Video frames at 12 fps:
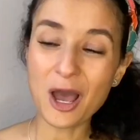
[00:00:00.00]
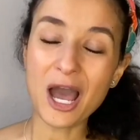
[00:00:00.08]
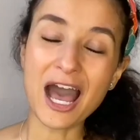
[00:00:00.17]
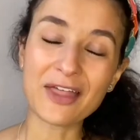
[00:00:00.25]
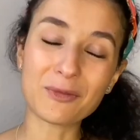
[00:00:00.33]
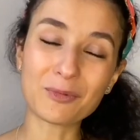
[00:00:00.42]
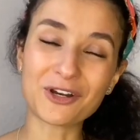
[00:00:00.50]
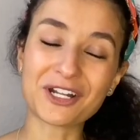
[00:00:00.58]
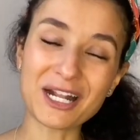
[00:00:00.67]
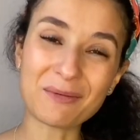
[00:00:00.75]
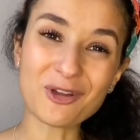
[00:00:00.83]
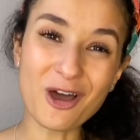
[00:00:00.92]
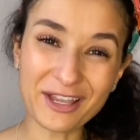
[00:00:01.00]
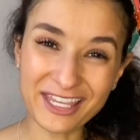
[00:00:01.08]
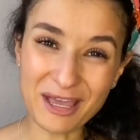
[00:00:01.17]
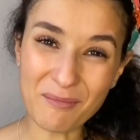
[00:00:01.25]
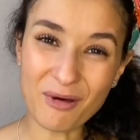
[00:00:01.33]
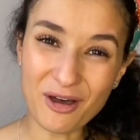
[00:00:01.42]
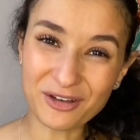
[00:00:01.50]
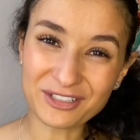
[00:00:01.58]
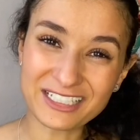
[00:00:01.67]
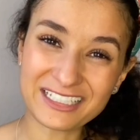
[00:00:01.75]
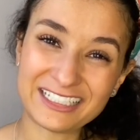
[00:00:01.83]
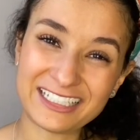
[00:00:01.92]
The product I'm talking about
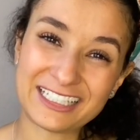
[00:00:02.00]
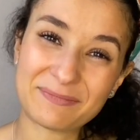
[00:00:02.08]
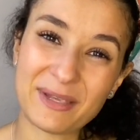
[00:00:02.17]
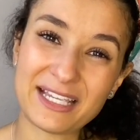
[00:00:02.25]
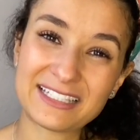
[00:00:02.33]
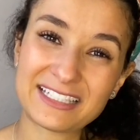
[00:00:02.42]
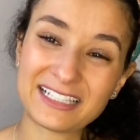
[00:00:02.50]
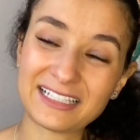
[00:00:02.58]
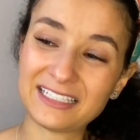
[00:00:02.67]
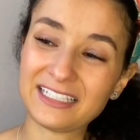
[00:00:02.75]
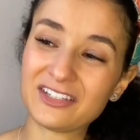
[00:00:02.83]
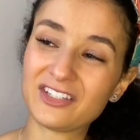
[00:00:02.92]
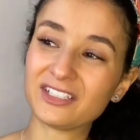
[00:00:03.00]
is basically the